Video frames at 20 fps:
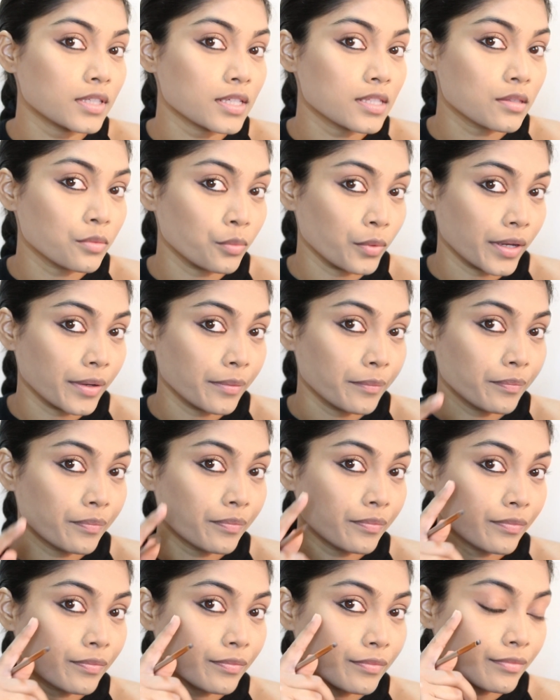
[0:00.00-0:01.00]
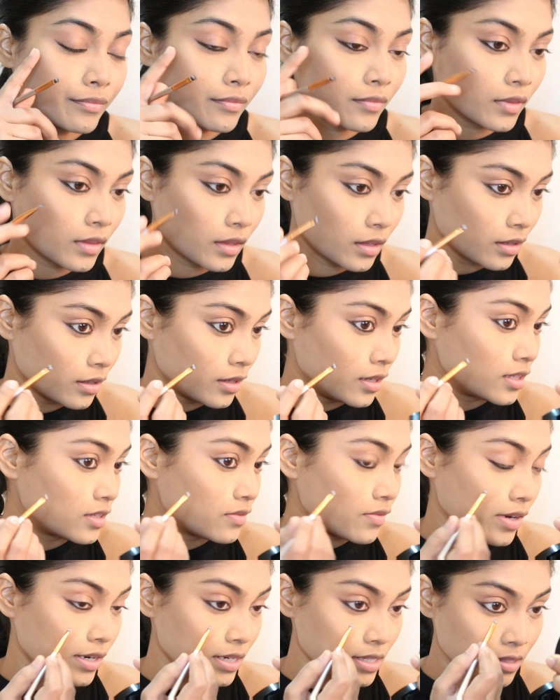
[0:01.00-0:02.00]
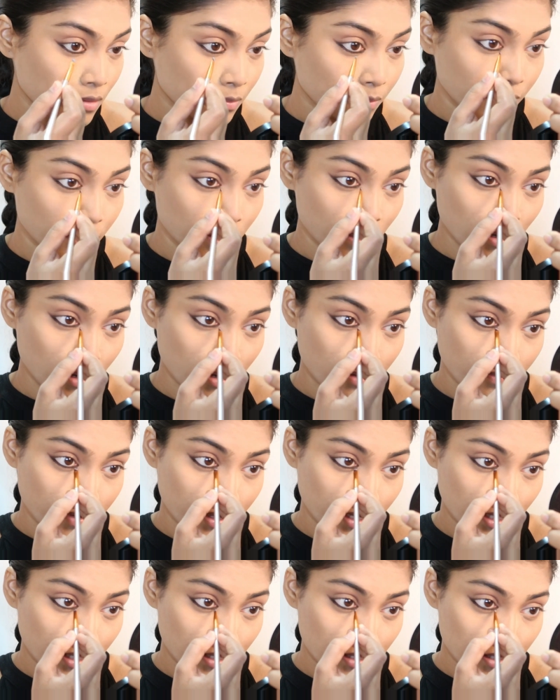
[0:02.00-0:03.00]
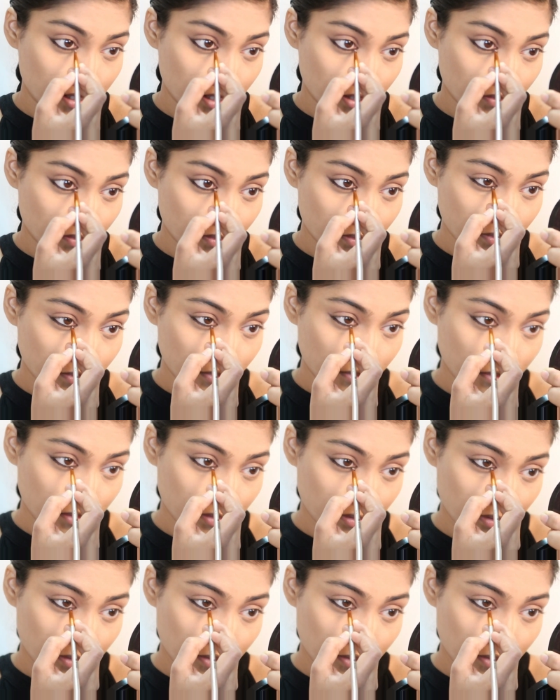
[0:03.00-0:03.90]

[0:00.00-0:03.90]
This way. It's very simple, very easy to do.